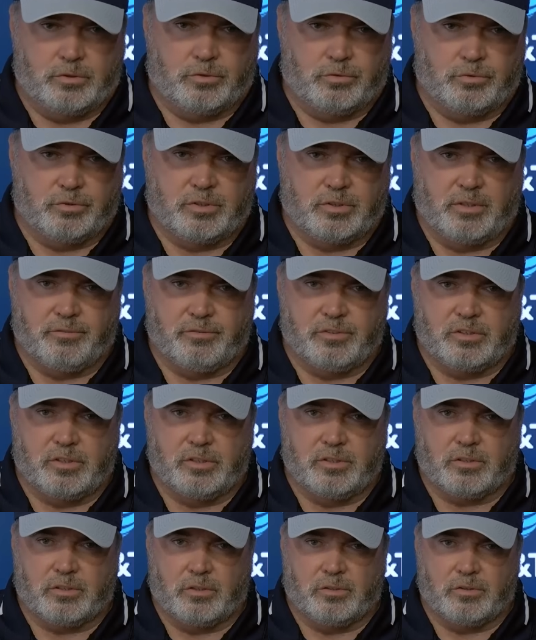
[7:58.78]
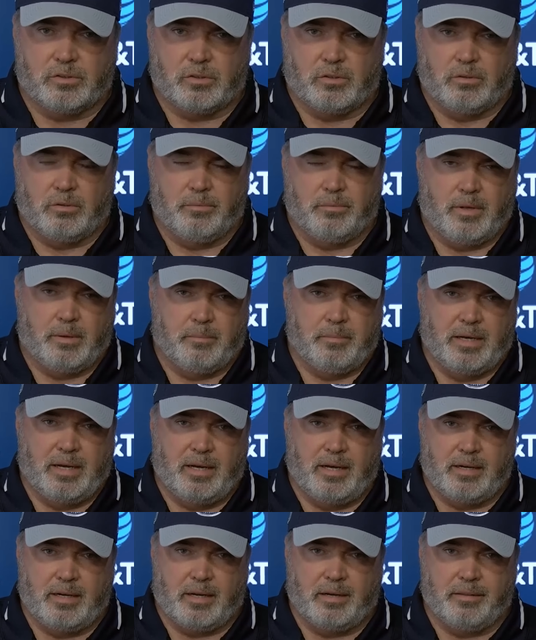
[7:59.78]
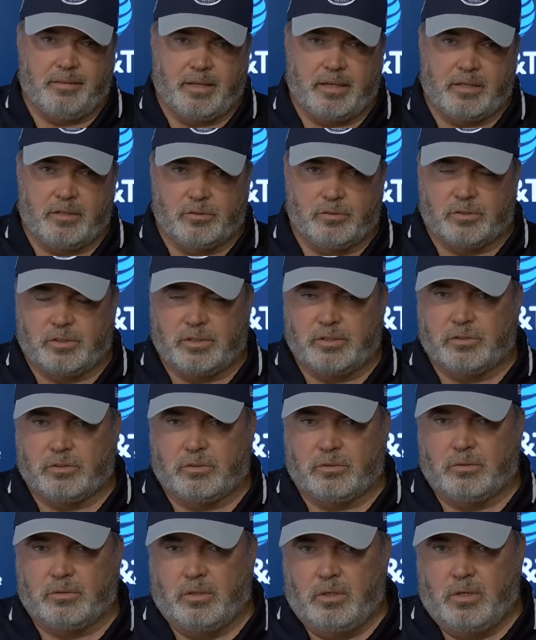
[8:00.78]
San Francisco. So I mean, I think those things are.